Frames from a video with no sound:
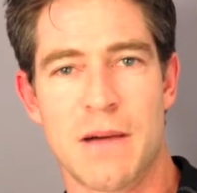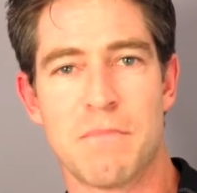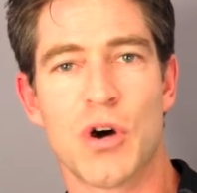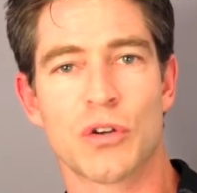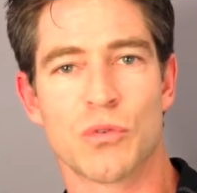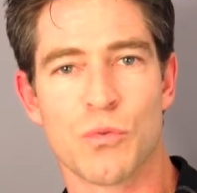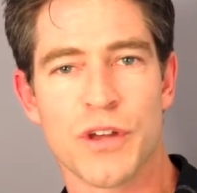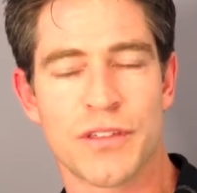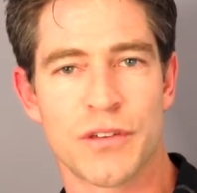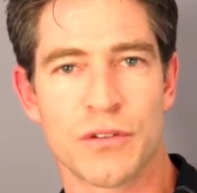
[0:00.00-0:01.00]
model
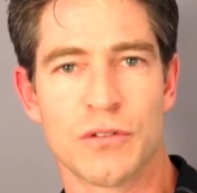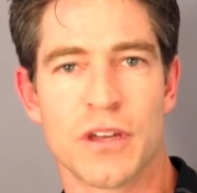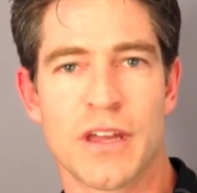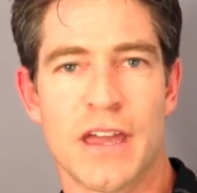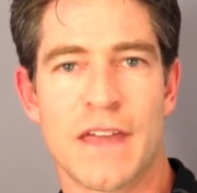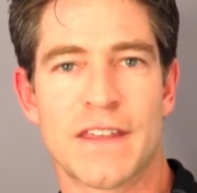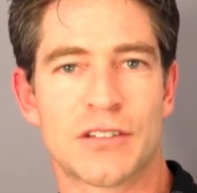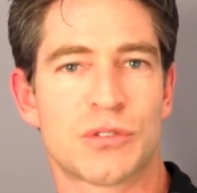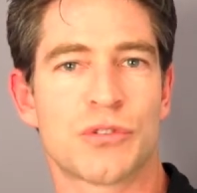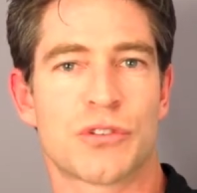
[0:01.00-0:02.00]
with you and then
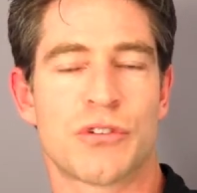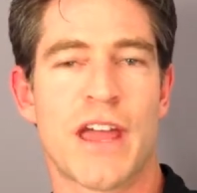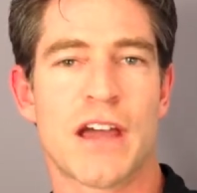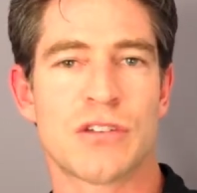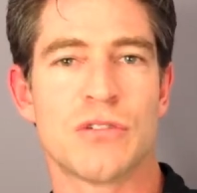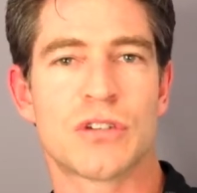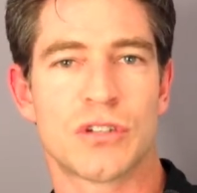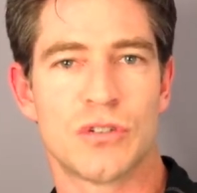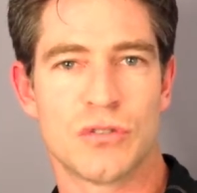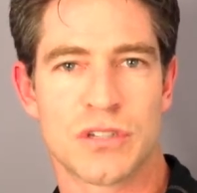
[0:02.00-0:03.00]
talk through how you
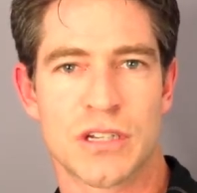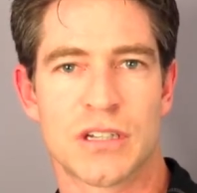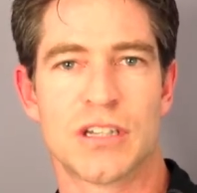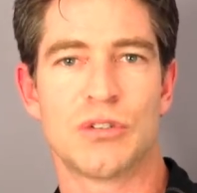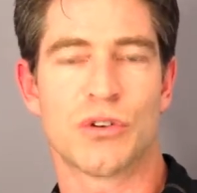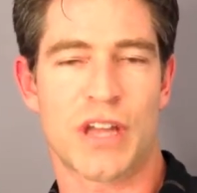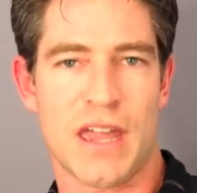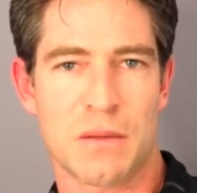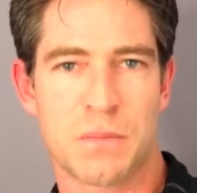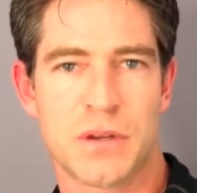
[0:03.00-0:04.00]
could use it in your
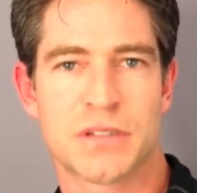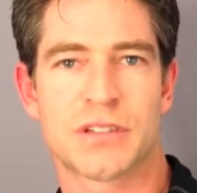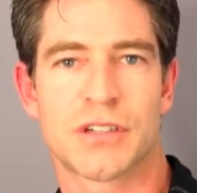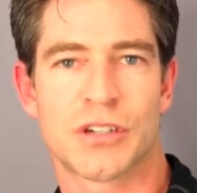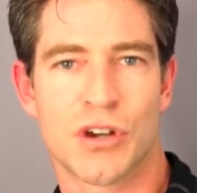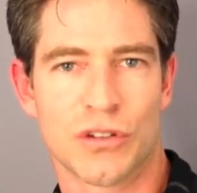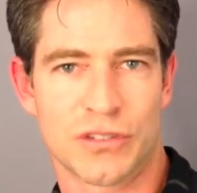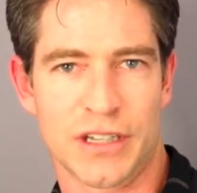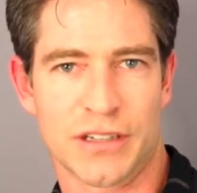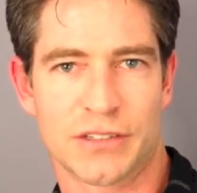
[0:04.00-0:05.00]
campus
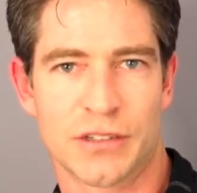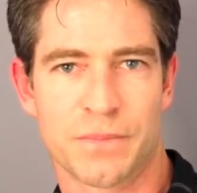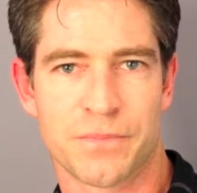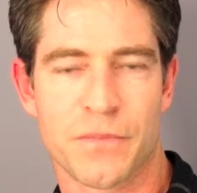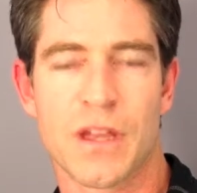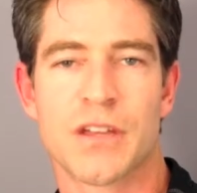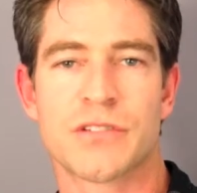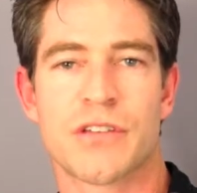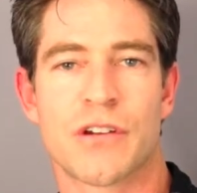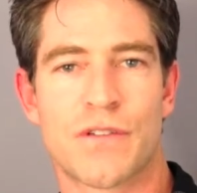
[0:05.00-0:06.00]
context.
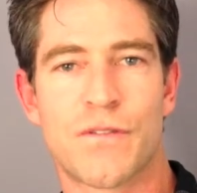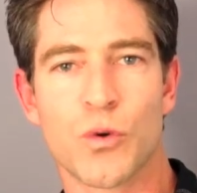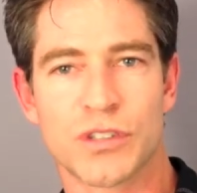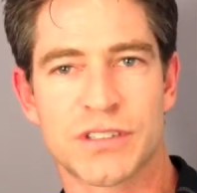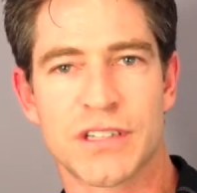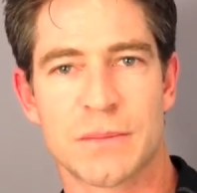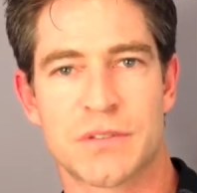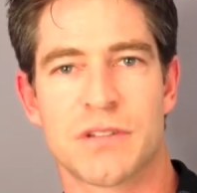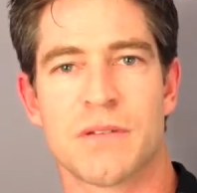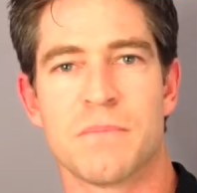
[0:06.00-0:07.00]
So there are 4 steps
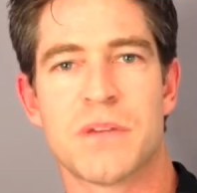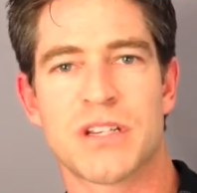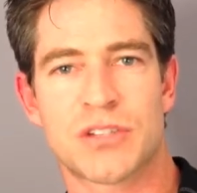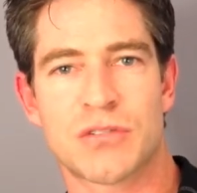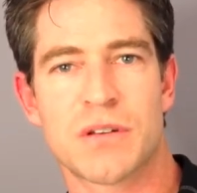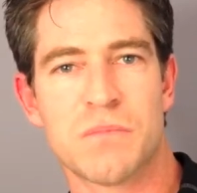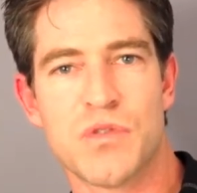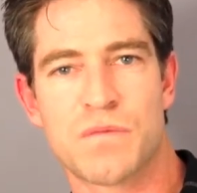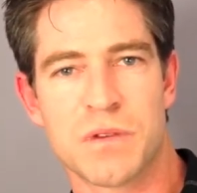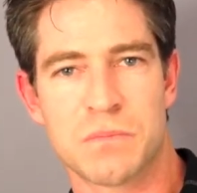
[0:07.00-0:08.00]
to the ministry to
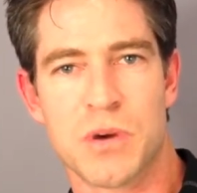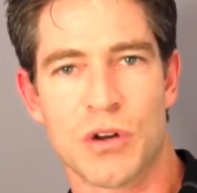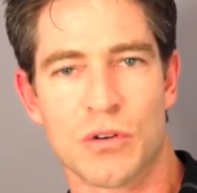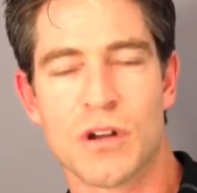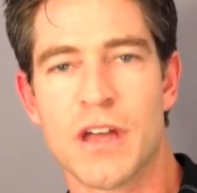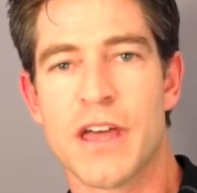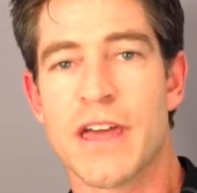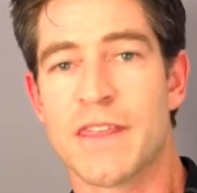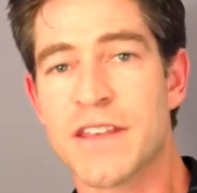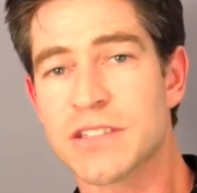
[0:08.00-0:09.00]
movement model,
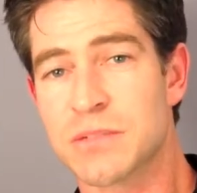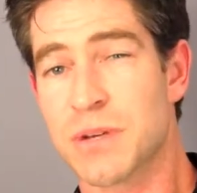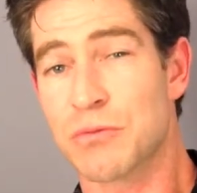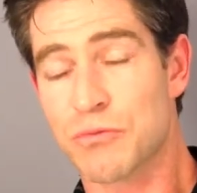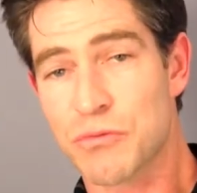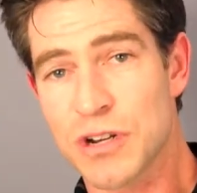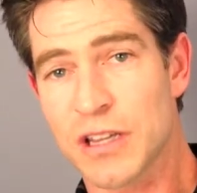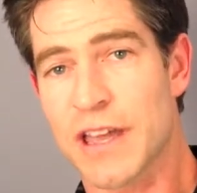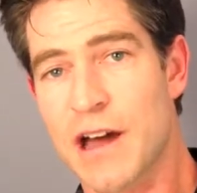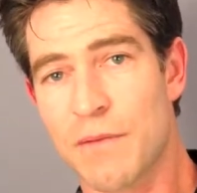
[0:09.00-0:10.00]
and this has been
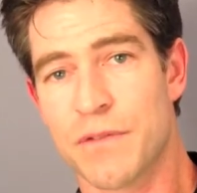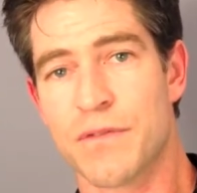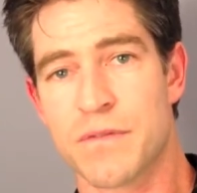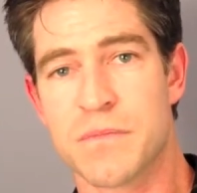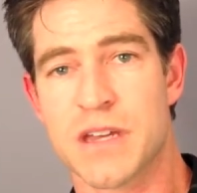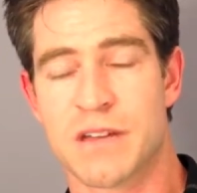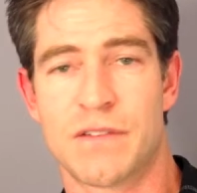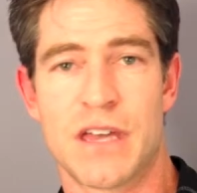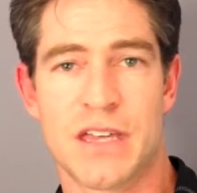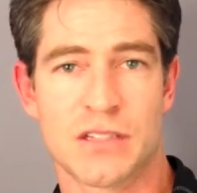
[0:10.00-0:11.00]
really helpful for me
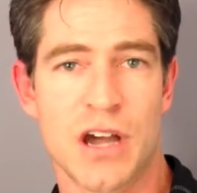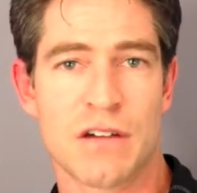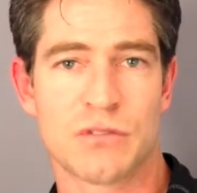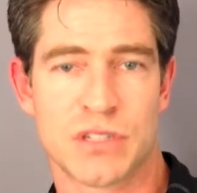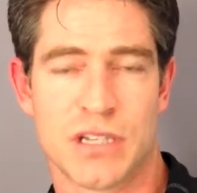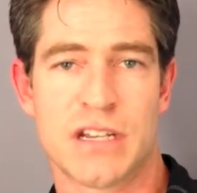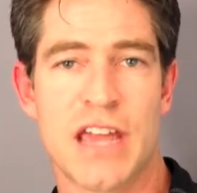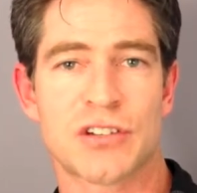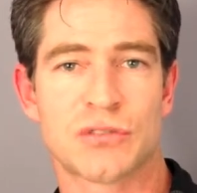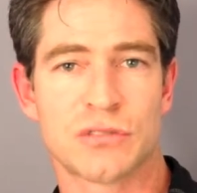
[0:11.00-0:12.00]
as I was a
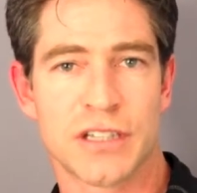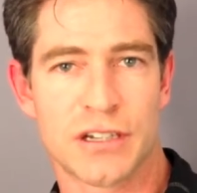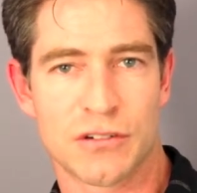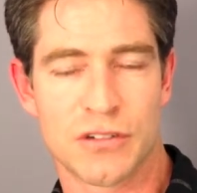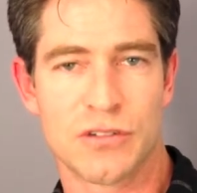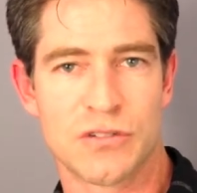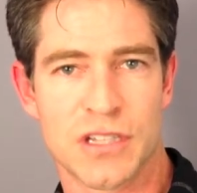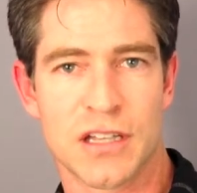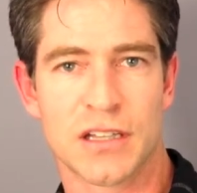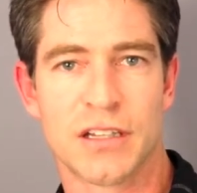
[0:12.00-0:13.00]
national leader in New
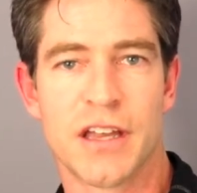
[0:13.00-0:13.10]
Zealand